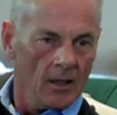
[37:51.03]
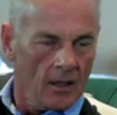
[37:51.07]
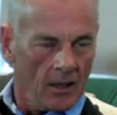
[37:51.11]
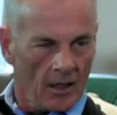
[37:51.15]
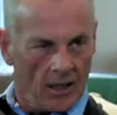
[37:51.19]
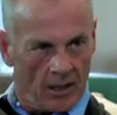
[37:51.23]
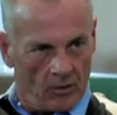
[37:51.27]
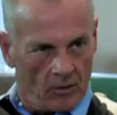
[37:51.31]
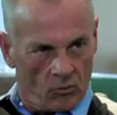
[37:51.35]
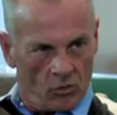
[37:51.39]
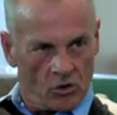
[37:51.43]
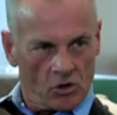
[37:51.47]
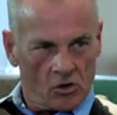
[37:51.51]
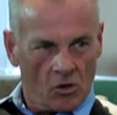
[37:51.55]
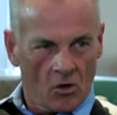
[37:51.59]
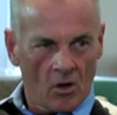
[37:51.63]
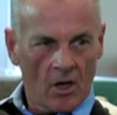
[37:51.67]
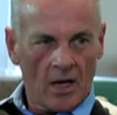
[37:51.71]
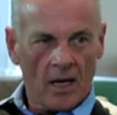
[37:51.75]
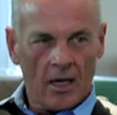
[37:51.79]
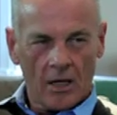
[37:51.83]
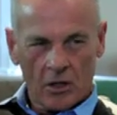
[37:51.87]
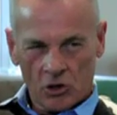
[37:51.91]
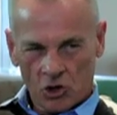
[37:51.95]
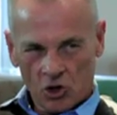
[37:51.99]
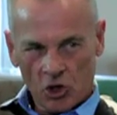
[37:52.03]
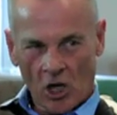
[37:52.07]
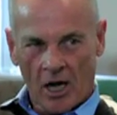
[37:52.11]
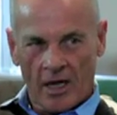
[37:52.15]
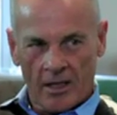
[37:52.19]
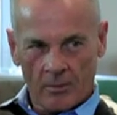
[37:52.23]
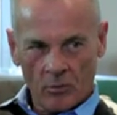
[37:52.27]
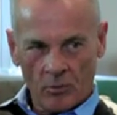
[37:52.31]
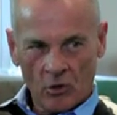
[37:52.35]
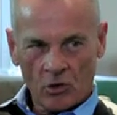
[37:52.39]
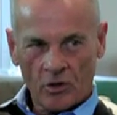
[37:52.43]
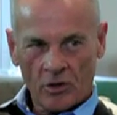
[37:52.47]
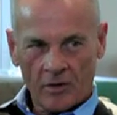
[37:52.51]
it was like a
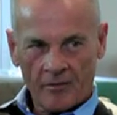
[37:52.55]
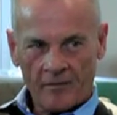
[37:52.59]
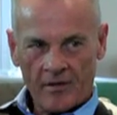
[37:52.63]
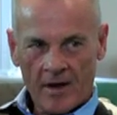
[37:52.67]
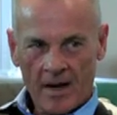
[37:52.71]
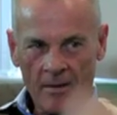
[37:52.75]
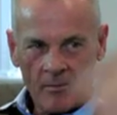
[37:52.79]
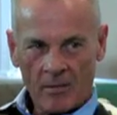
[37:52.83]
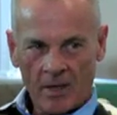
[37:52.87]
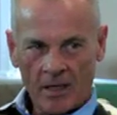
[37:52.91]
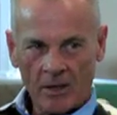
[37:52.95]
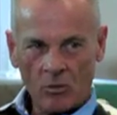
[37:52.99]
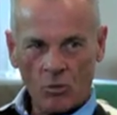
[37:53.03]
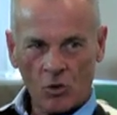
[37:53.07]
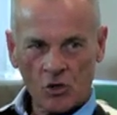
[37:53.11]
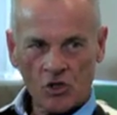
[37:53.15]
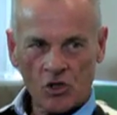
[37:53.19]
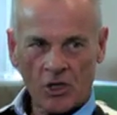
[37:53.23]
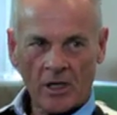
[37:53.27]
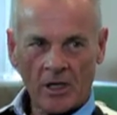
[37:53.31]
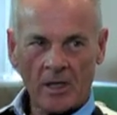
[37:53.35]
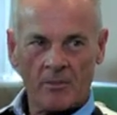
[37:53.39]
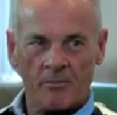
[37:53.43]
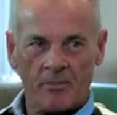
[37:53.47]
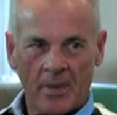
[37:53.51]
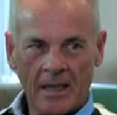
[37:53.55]
shame on the family, wasn't it?